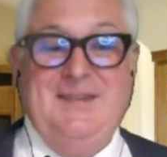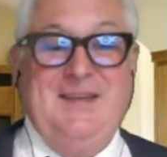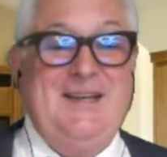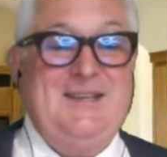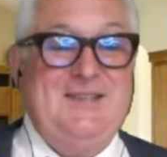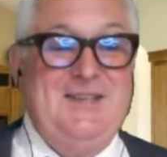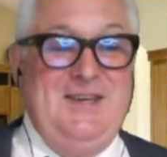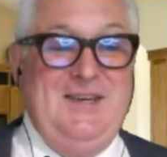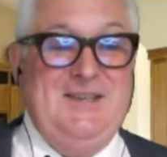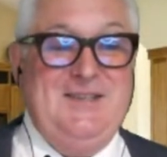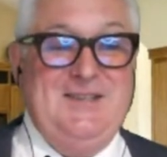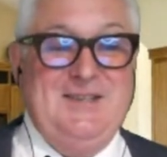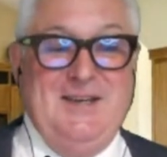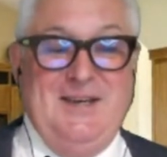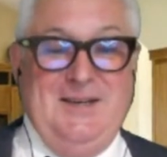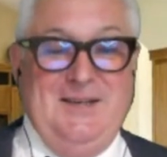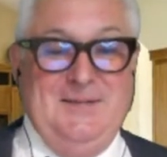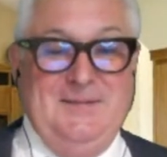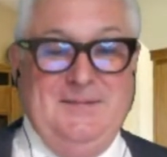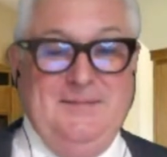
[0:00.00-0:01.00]
that's
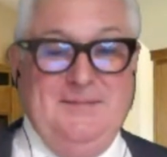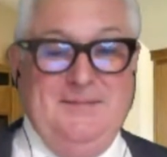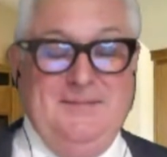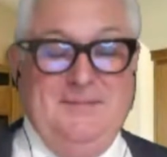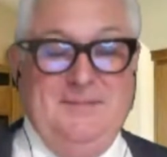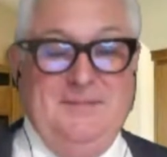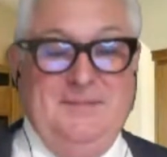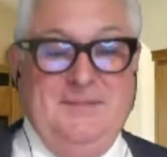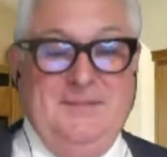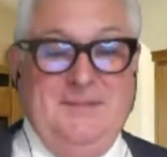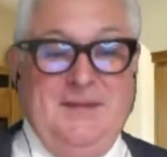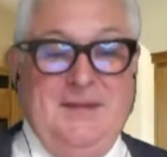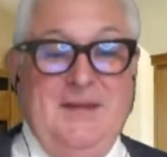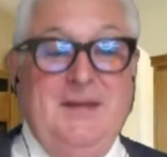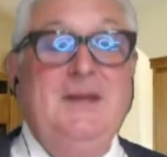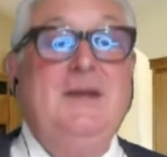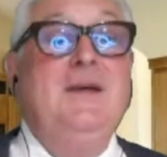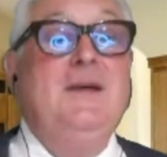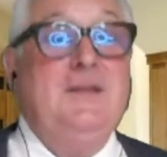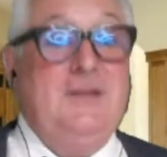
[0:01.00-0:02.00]
hearsay.
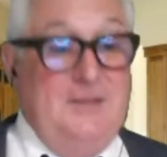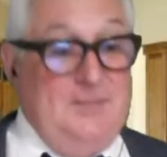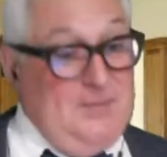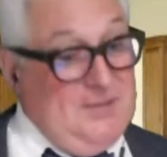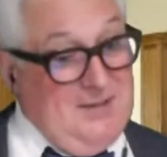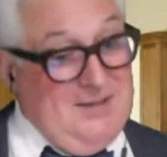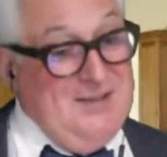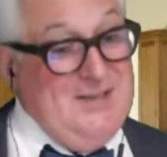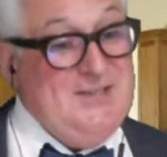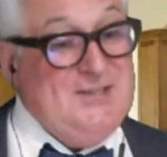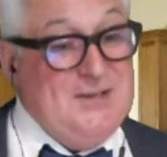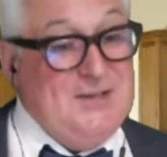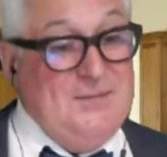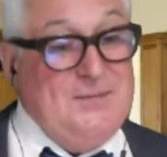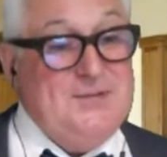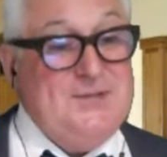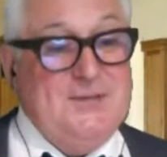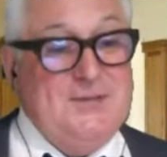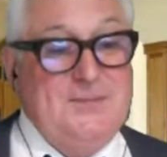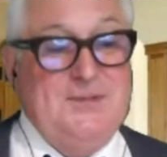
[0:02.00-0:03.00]
The police
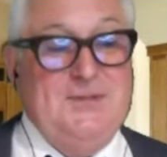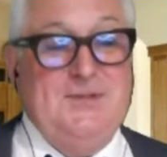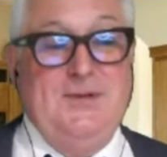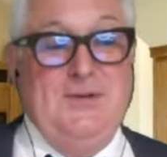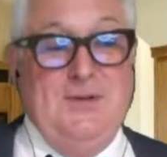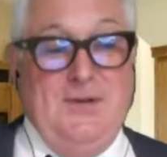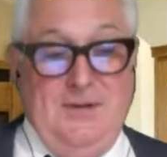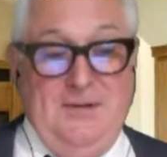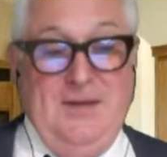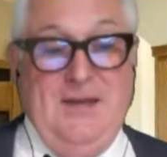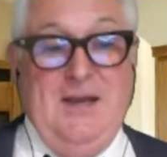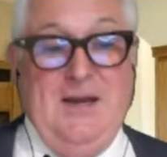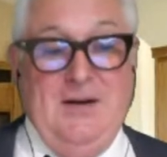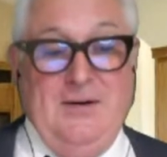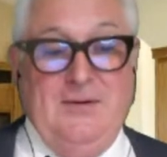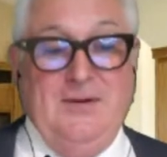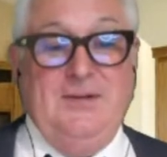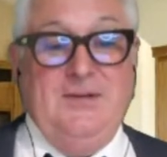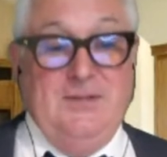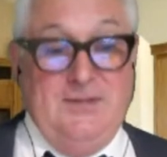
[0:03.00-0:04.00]
officer was not
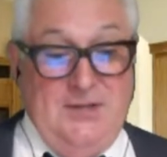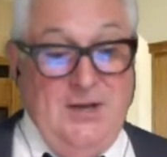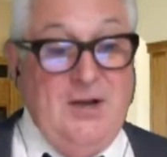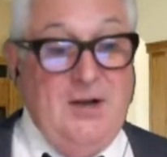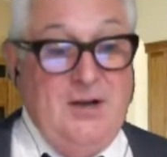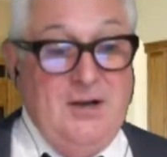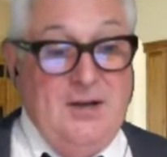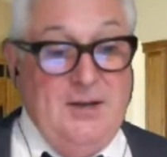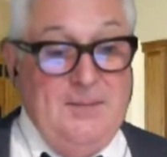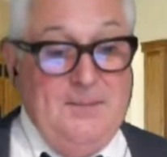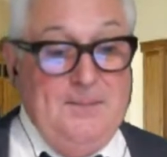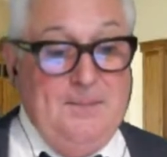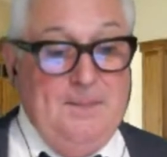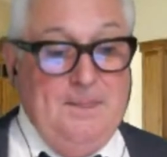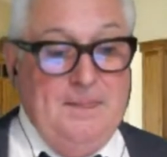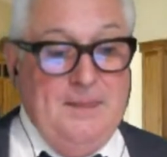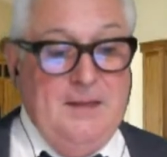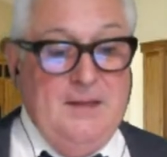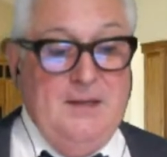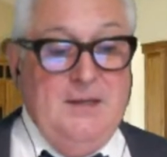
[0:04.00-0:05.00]
there at the time,
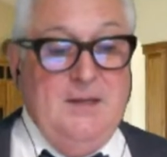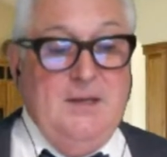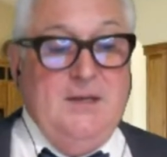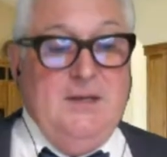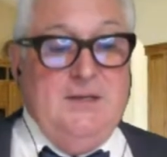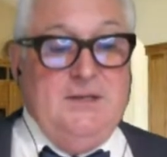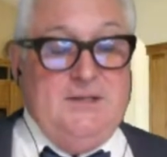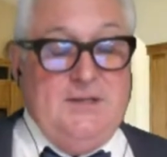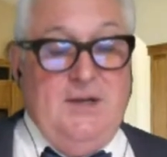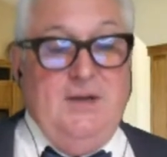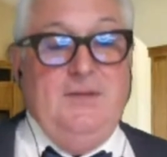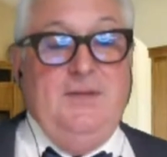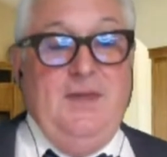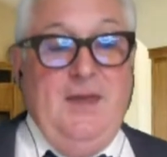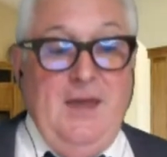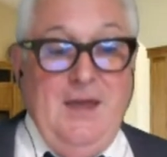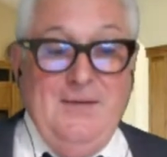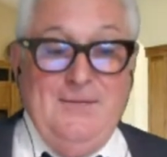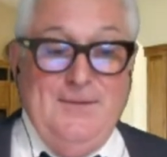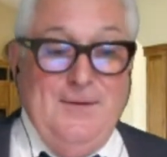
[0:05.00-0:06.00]
so
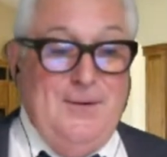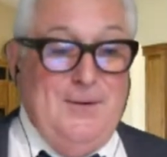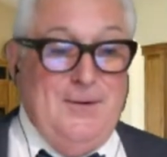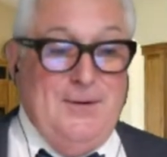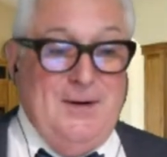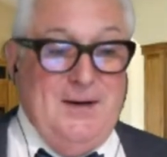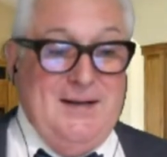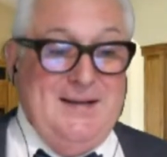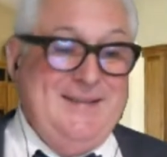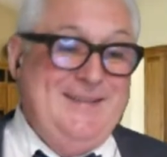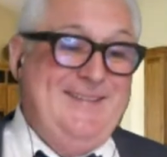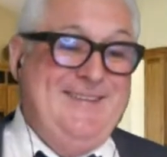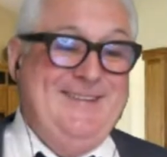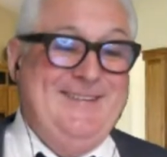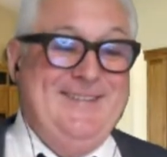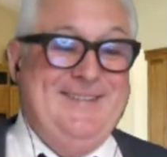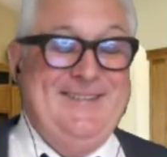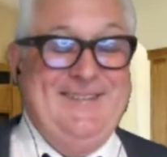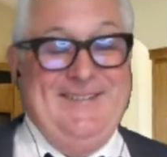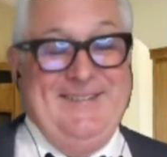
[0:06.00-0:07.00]
therefore
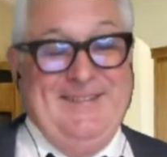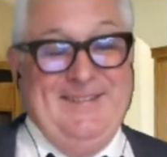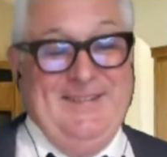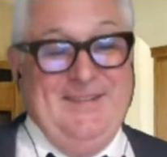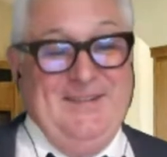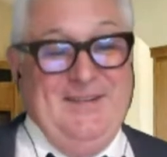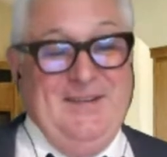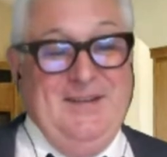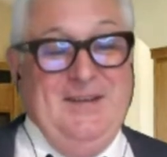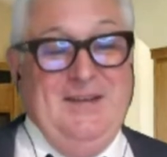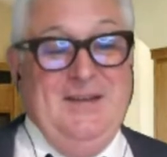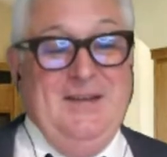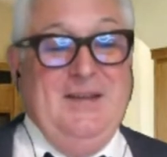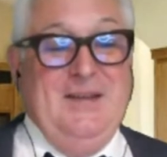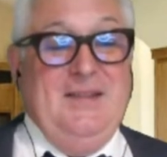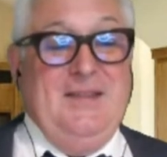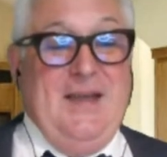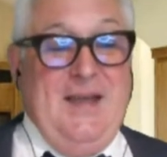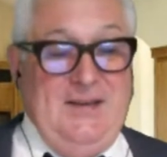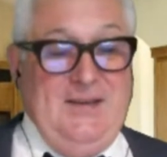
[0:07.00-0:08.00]

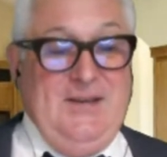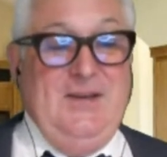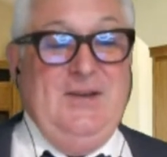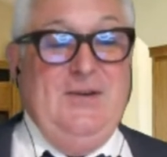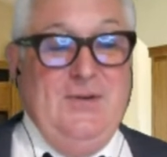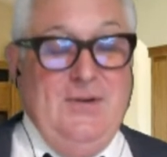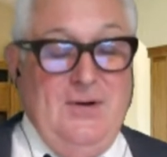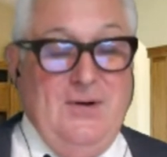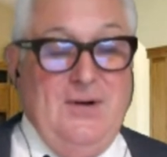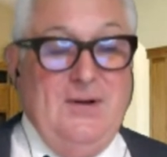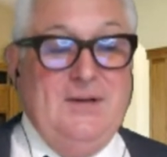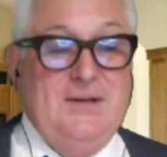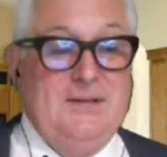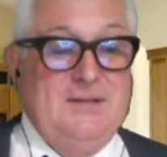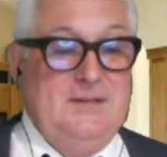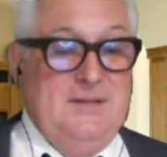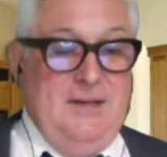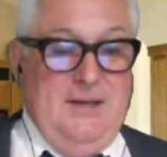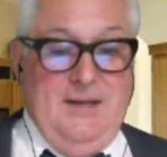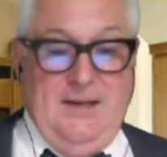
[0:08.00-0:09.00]
they did not
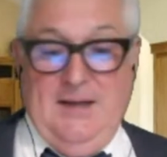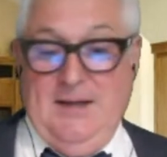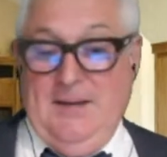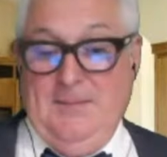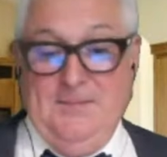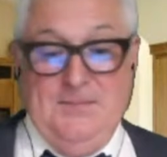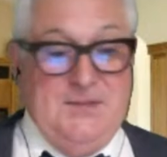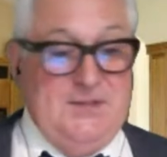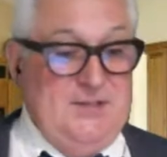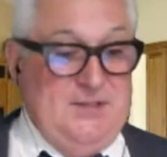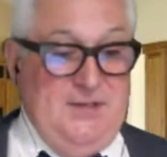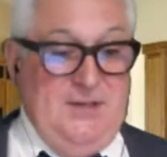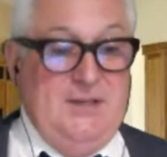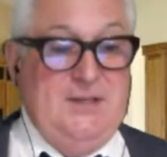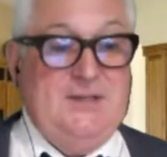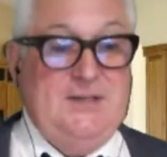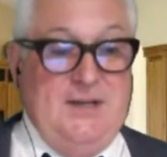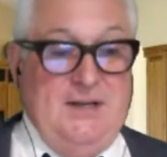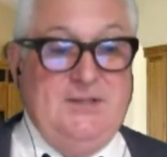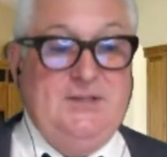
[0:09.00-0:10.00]
see
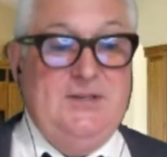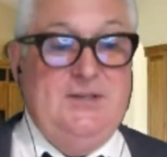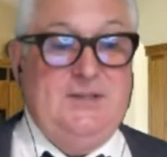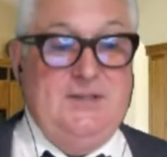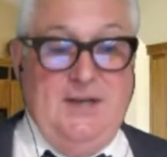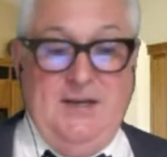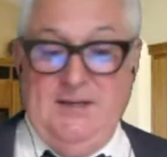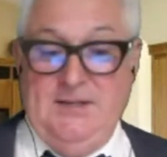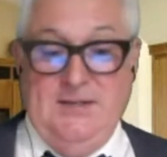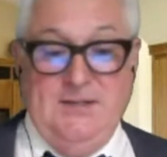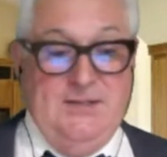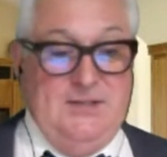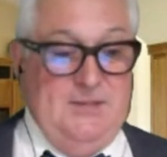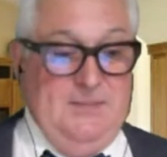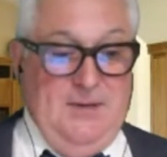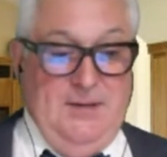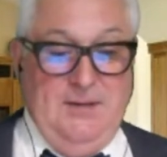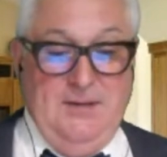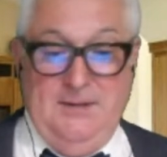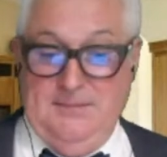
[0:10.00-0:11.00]
it, touch it, taste it,
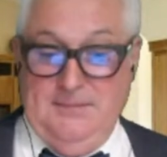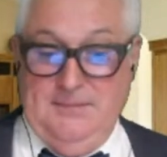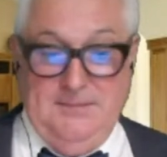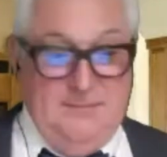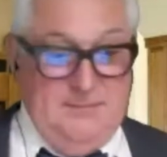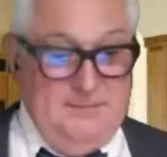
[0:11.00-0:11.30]
smell it,